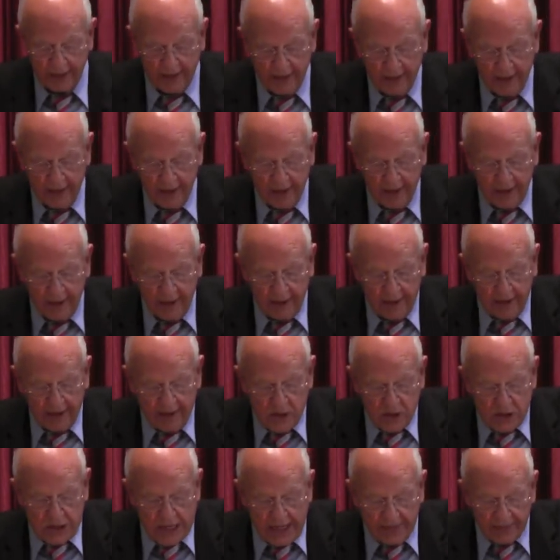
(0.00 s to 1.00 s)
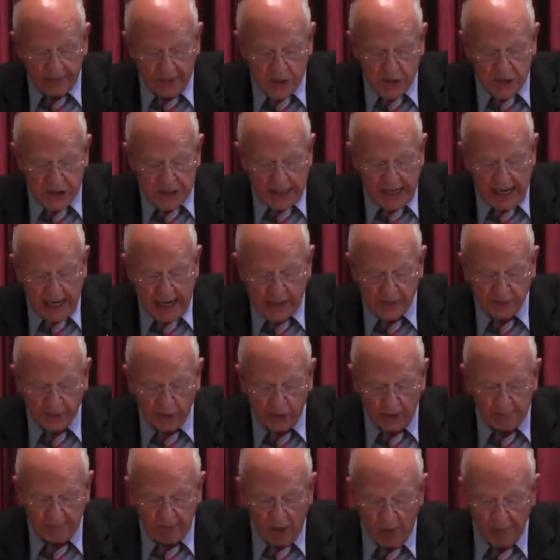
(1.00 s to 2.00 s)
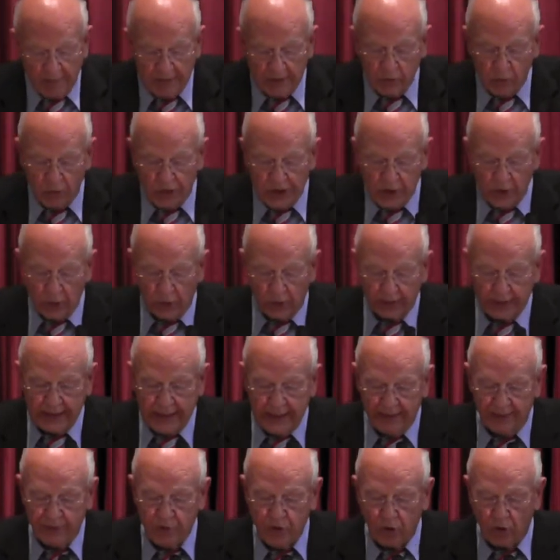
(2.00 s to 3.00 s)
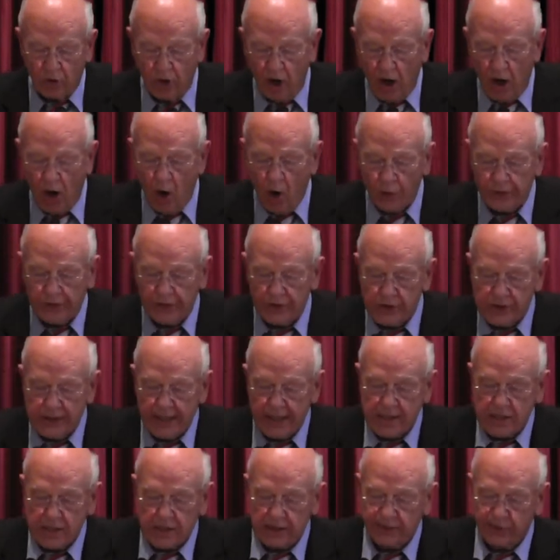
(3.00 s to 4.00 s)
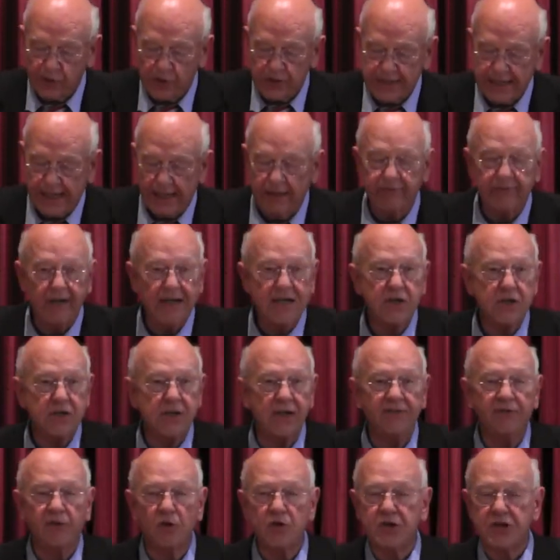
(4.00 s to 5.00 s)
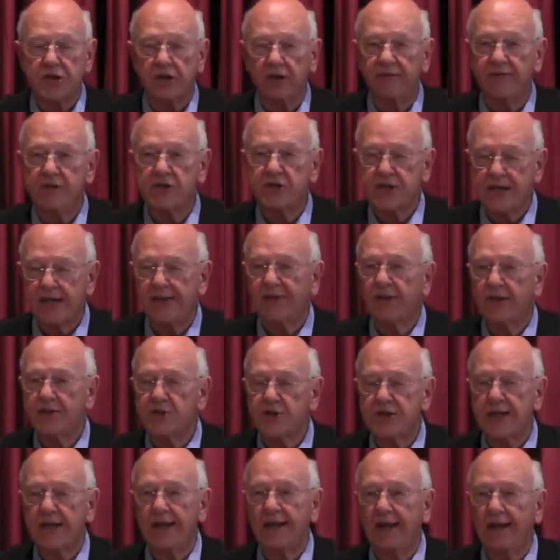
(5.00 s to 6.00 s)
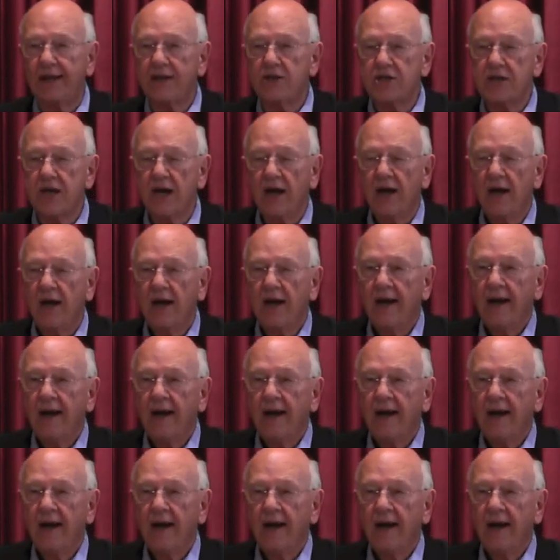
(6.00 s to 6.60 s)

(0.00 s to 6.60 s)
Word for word: it. Set the stage for the moment when you will give your all to Jesus for salvation and for service. Set the stage.